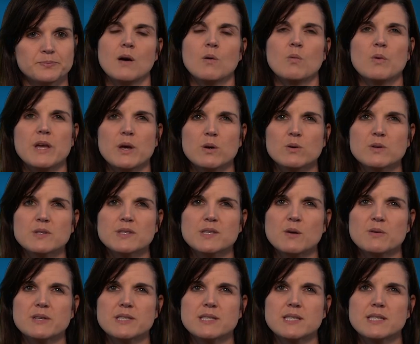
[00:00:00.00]
We
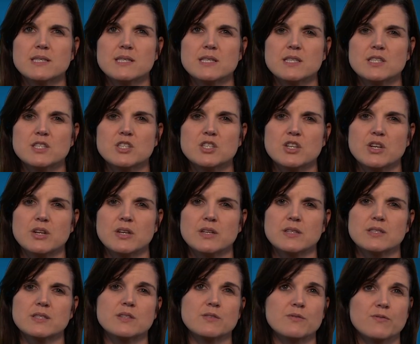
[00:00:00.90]
also assisted
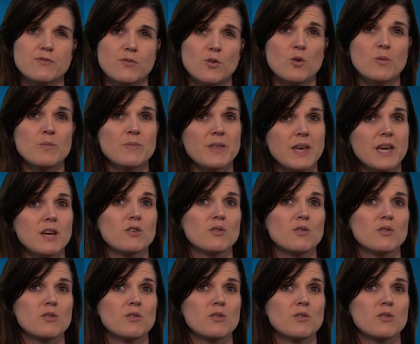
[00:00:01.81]
students to form their